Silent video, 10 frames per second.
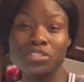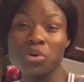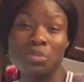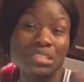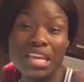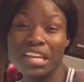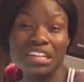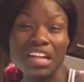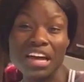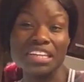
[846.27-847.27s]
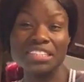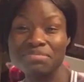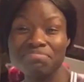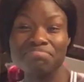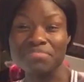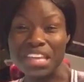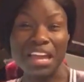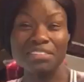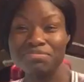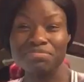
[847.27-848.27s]
it's almost 8 o'clock. Yeah.
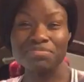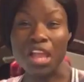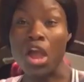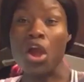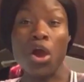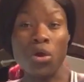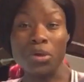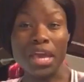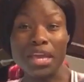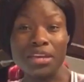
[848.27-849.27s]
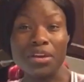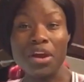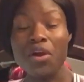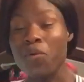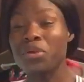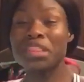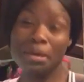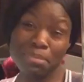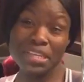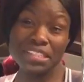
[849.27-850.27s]
Okay. With
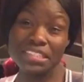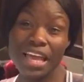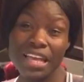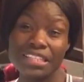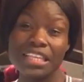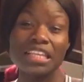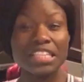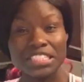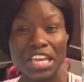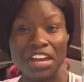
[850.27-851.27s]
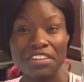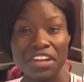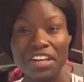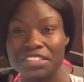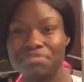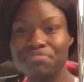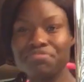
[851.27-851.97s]
that being said, let's carry on.